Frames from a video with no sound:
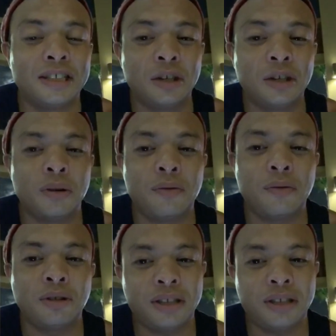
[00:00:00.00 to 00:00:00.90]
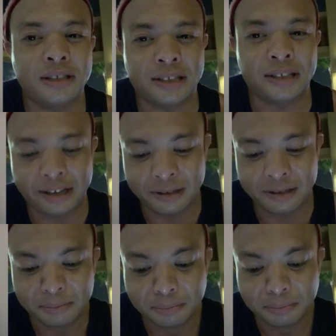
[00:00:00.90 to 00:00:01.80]
You know, you go to these like
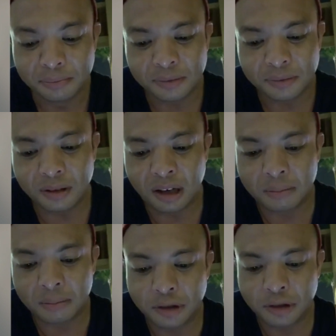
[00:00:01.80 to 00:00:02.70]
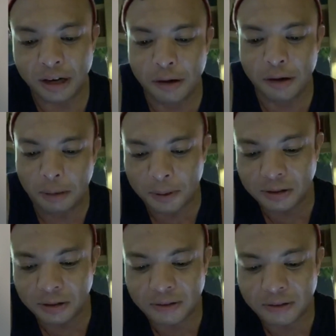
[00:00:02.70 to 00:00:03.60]
train wreck
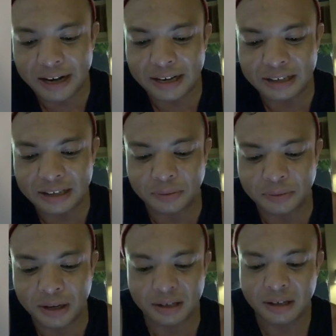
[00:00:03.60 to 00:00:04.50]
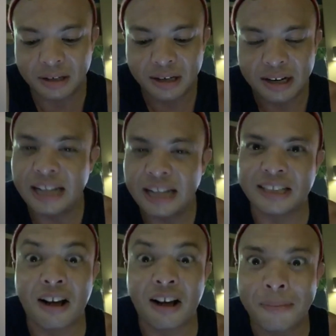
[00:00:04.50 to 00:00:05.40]
posts, right? It's the
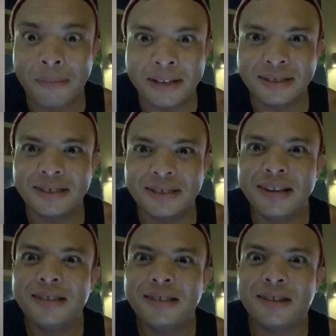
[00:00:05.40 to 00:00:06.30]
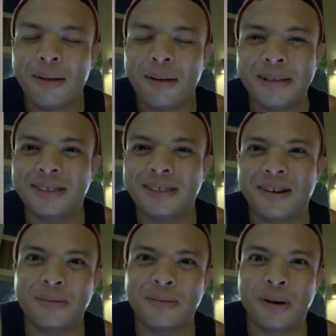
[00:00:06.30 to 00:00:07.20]
comments. The comments are
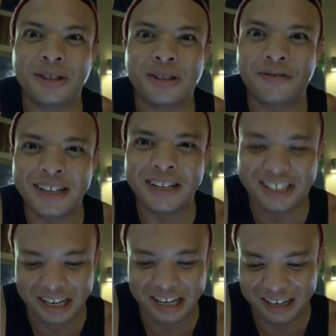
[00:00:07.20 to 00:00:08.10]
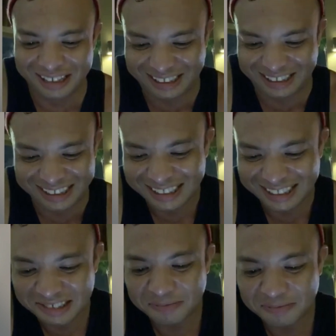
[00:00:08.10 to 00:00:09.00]
where all the funny shit is.
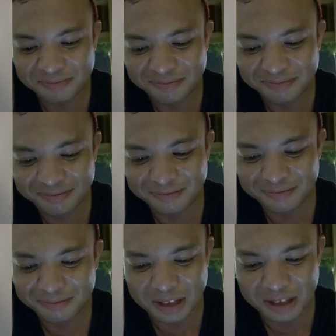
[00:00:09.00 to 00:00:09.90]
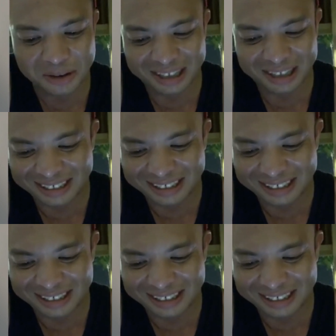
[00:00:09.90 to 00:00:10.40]
Hold on.